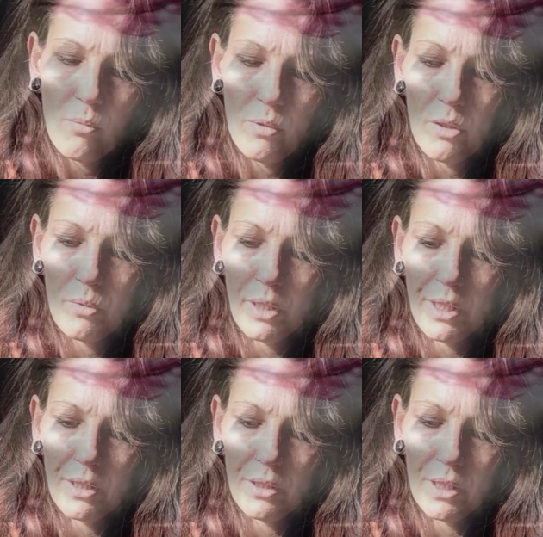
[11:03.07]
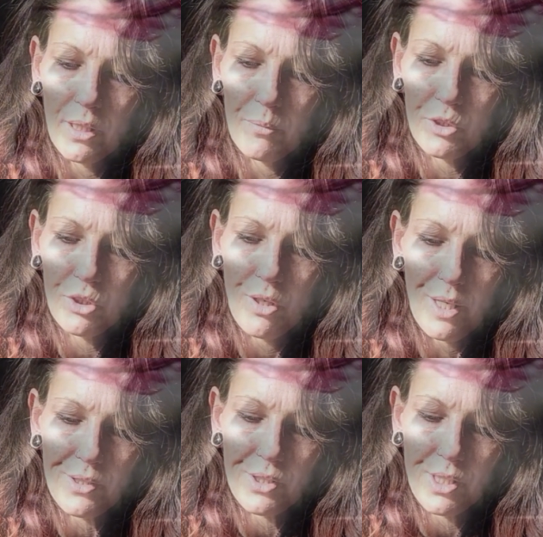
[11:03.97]
But we're going to look up
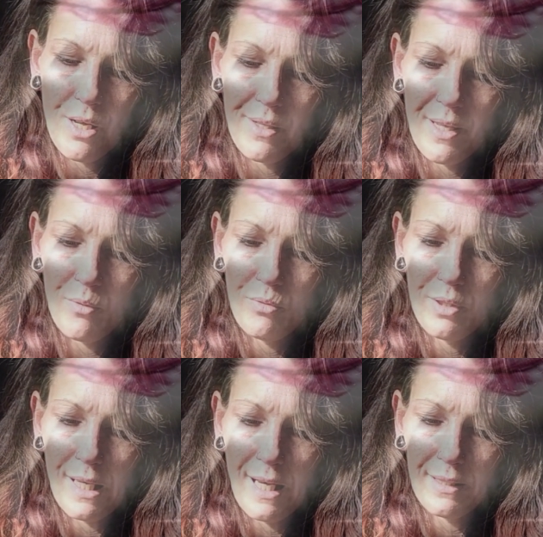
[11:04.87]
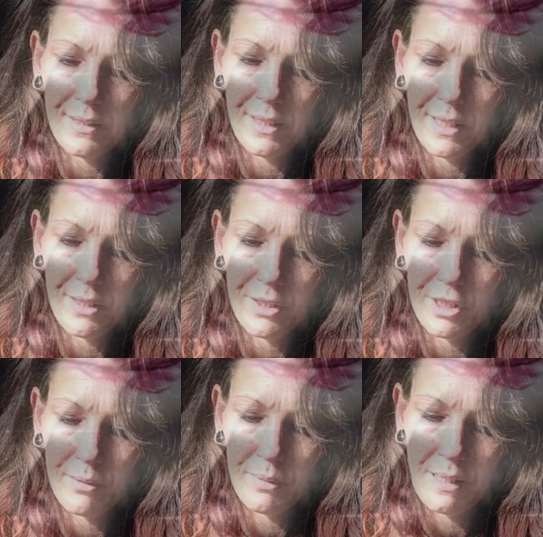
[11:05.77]
trust and then we'll end it here,
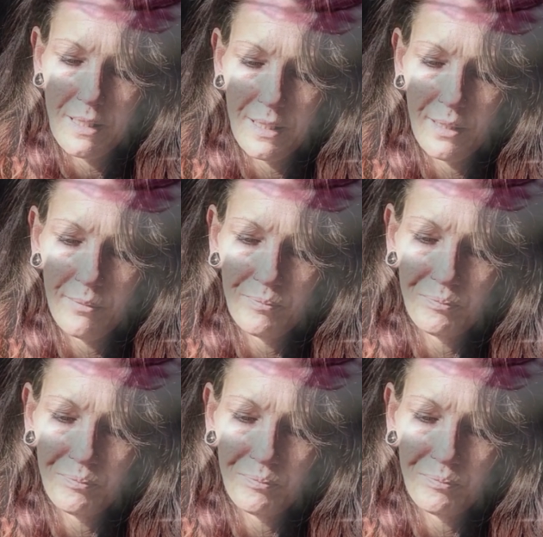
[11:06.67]
Gemini.